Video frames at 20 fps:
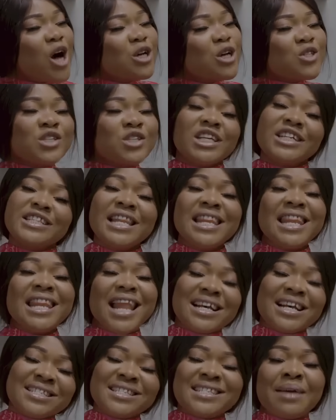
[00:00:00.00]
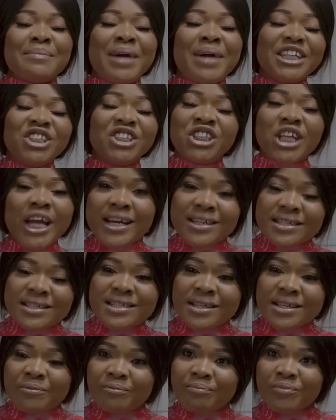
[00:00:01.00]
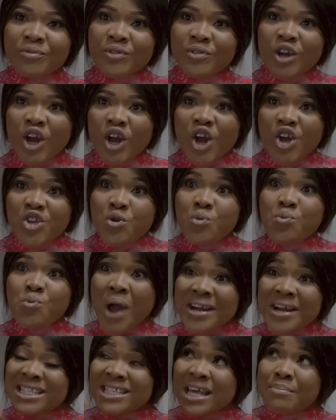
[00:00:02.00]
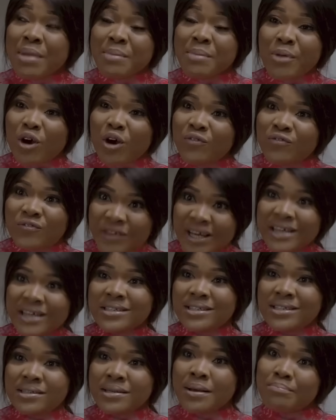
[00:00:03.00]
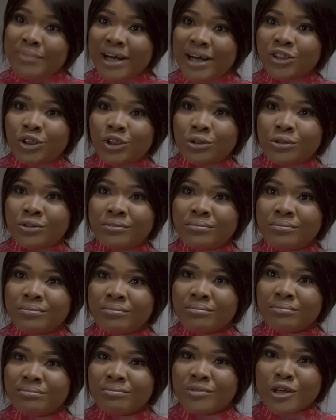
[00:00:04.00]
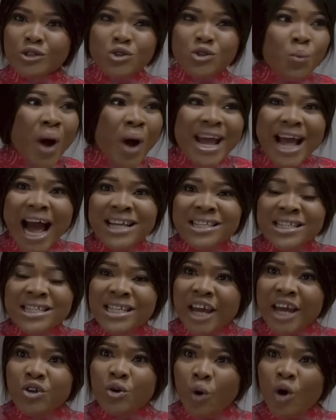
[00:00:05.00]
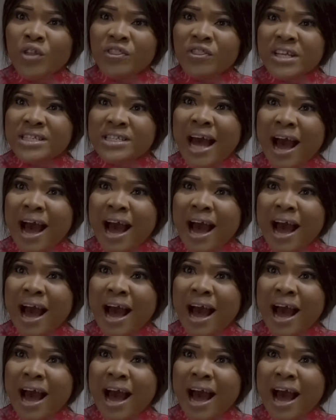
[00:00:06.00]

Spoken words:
Sonia, the last time I checked, you weren't a member of this mansion. So why acting like you own this